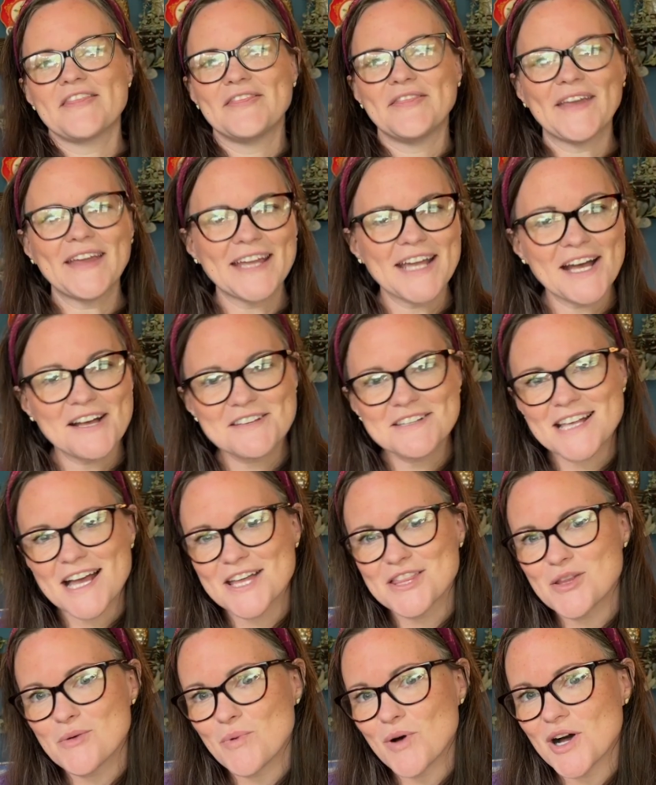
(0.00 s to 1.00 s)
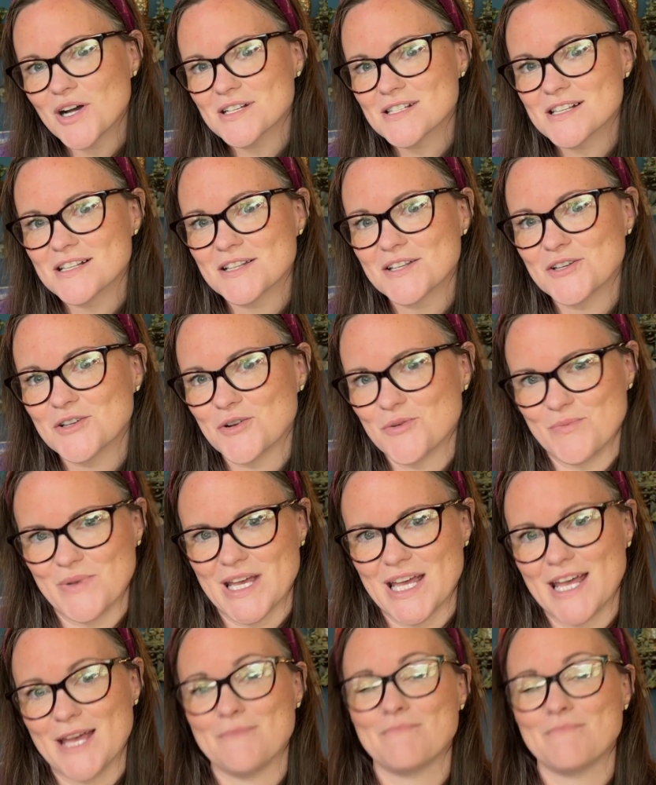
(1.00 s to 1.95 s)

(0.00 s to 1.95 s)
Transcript: Think outside the box a little bit.